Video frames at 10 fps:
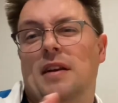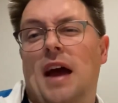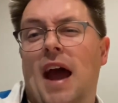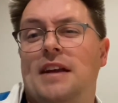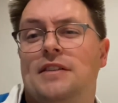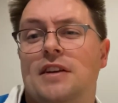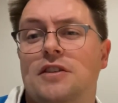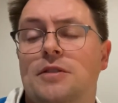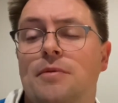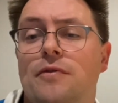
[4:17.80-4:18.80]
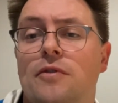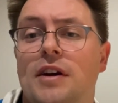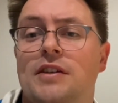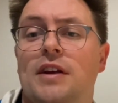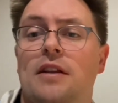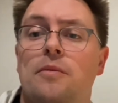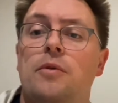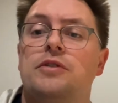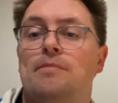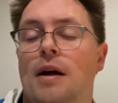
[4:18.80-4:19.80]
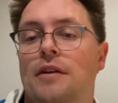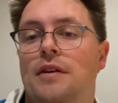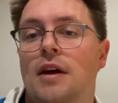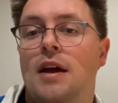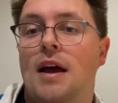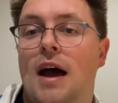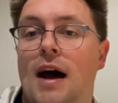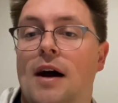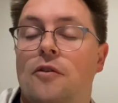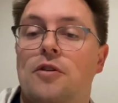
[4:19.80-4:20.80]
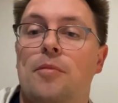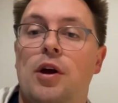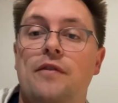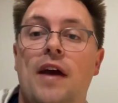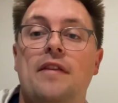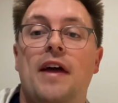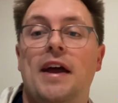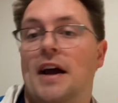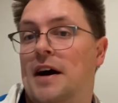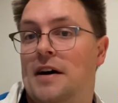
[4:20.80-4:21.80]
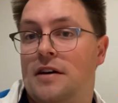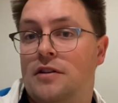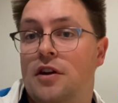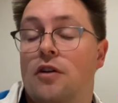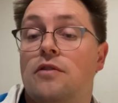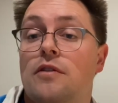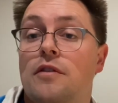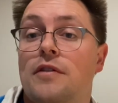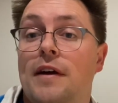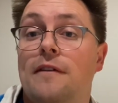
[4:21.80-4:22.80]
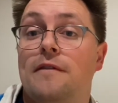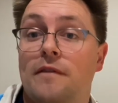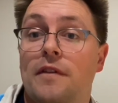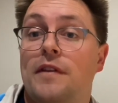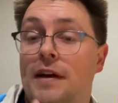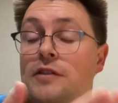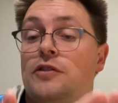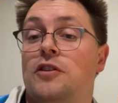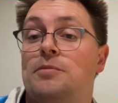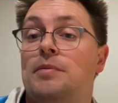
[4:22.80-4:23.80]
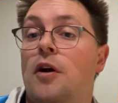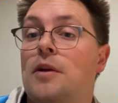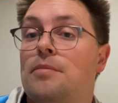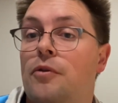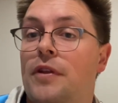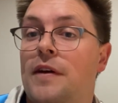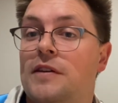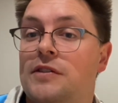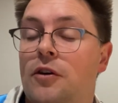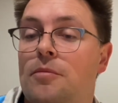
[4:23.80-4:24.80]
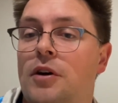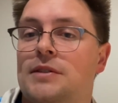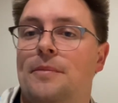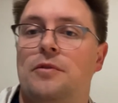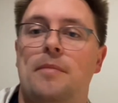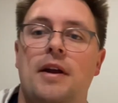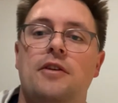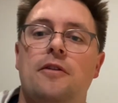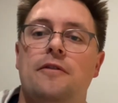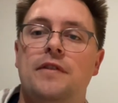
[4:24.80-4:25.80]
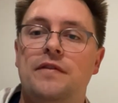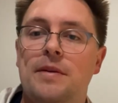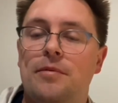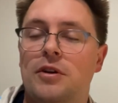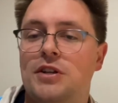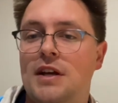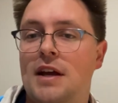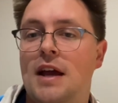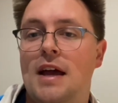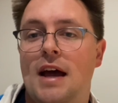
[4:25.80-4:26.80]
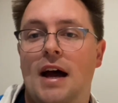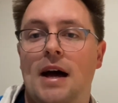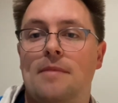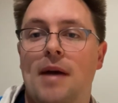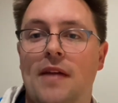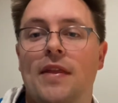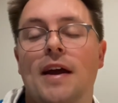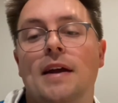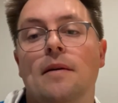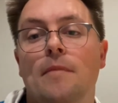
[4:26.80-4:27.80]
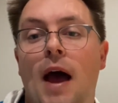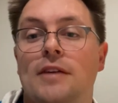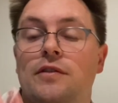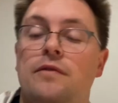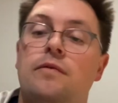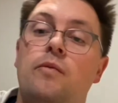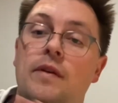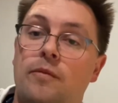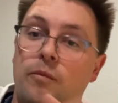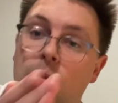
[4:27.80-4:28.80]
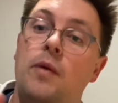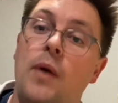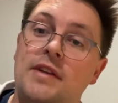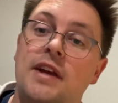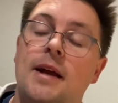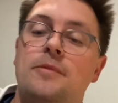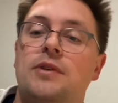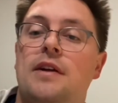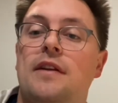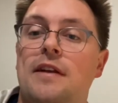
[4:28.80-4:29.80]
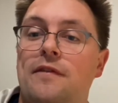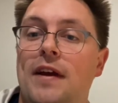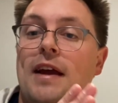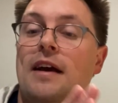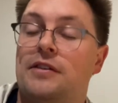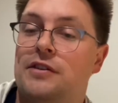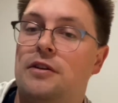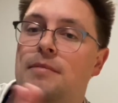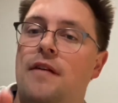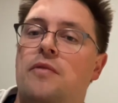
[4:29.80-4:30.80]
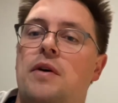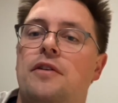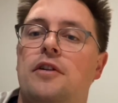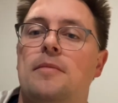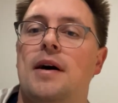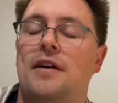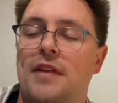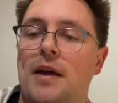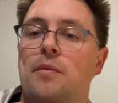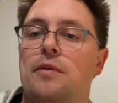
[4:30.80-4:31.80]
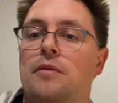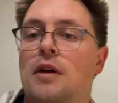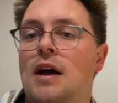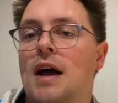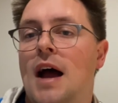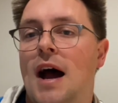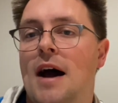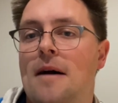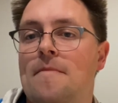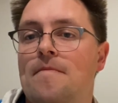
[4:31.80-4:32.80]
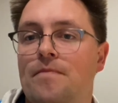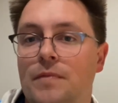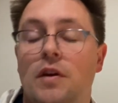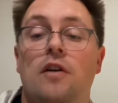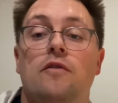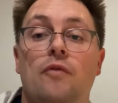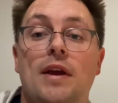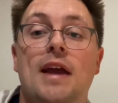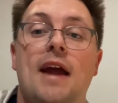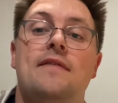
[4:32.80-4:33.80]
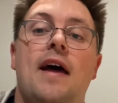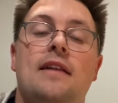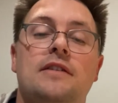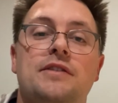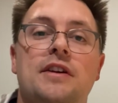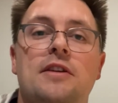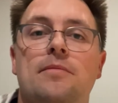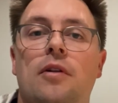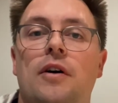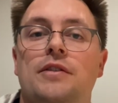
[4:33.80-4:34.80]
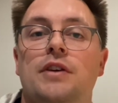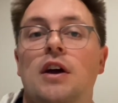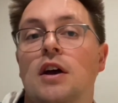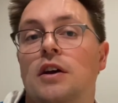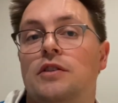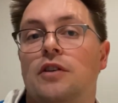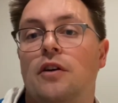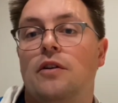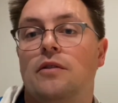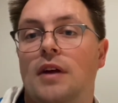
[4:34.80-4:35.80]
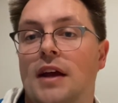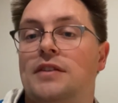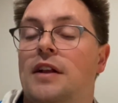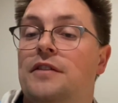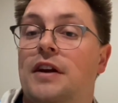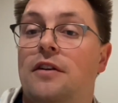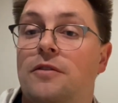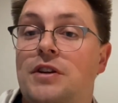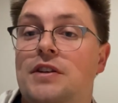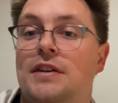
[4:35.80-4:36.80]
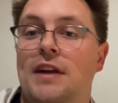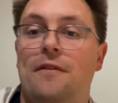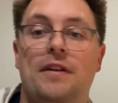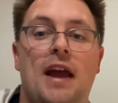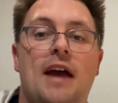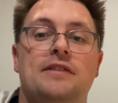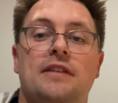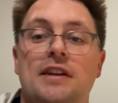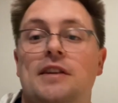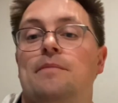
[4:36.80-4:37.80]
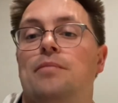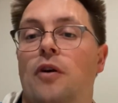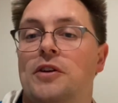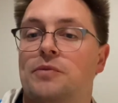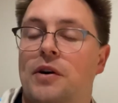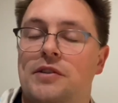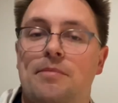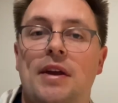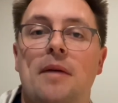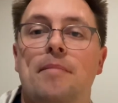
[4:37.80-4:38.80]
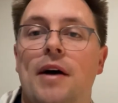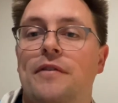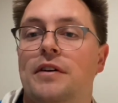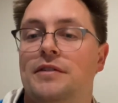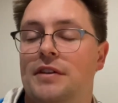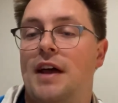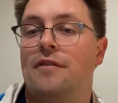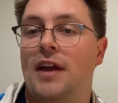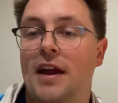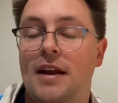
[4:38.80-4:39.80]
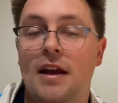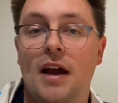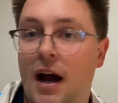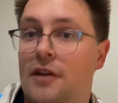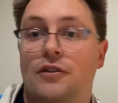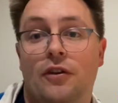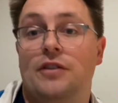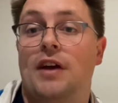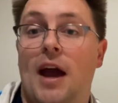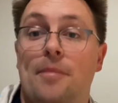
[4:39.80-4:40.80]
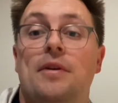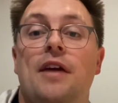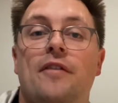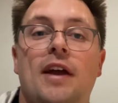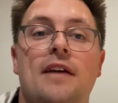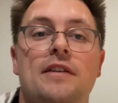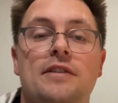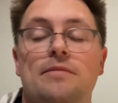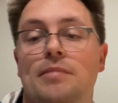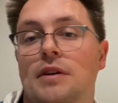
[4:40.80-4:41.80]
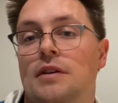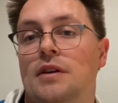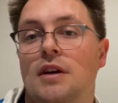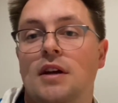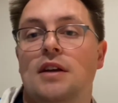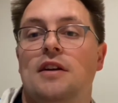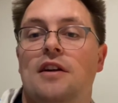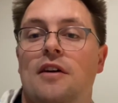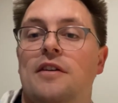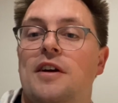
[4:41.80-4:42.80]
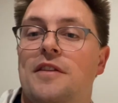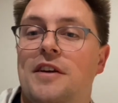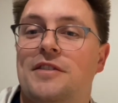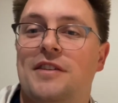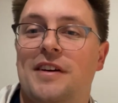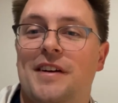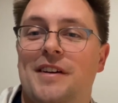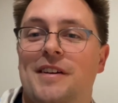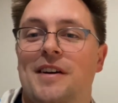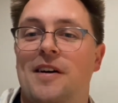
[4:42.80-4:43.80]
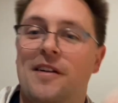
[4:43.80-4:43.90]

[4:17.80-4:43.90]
8 sessions before XELA was Mullen Automotive, and they are, you know, their stock split only brought their stock price up to about $1.50 per share. And they, as of when Wednesday comes around, if they are still above the $1 mark, they will, you know, regain that listing compliance. So XELA Technologies definitely has, at least price-wise, a bigger buffer to navigate, to help it navigate this. But, you know, there's a